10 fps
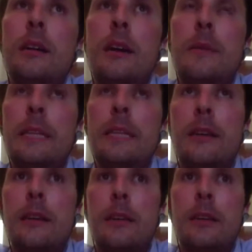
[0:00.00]
I mean,
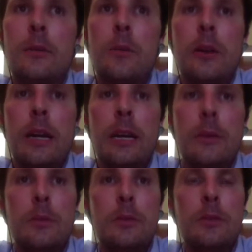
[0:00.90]
we're
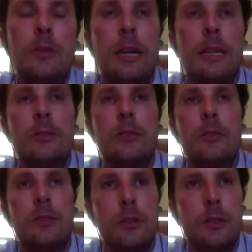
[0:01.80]
able to, I guess
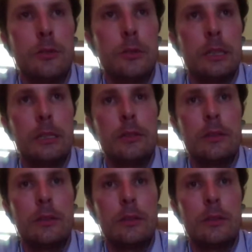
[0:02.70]
just generally
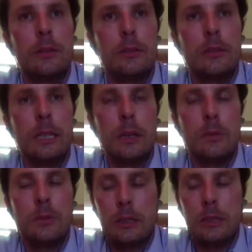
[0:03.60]
too,
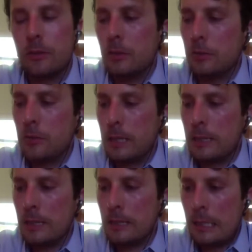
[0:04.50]
hopefully this will
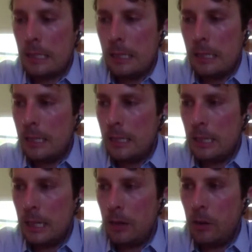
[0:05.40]
address it.
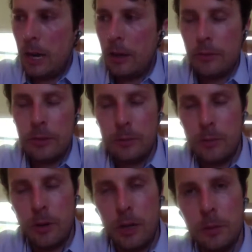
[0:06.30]
Every
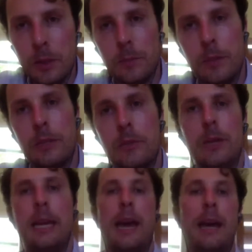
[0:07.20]
problem that you
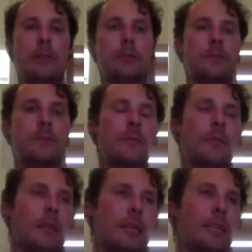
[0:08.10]
may have,
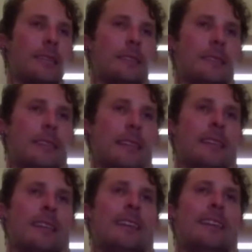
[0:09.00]

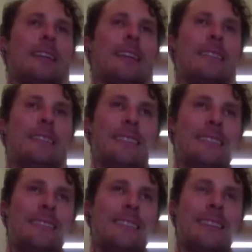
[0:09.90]
I guess I
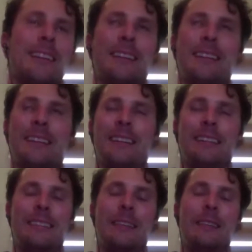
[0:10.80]
could say
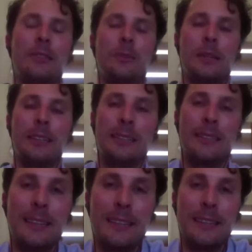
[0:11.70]
it this way,
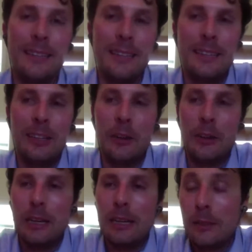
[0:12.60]
is that,
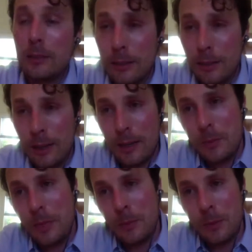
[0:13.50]
I talk to a lot
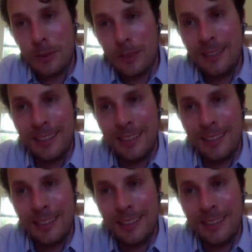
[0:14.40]
of people